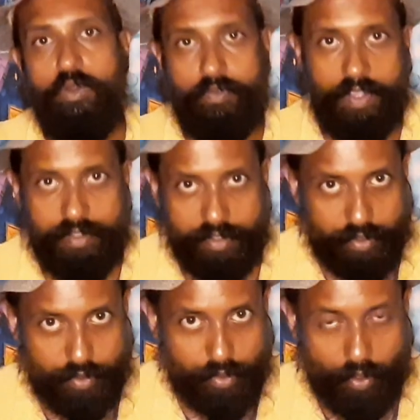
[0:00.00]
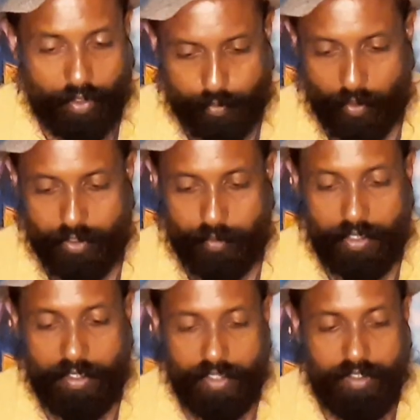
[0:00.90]
face your
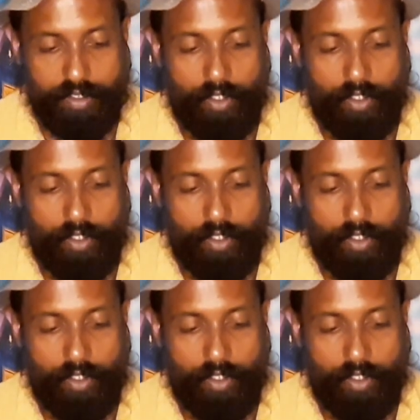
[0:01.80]
responsibilities.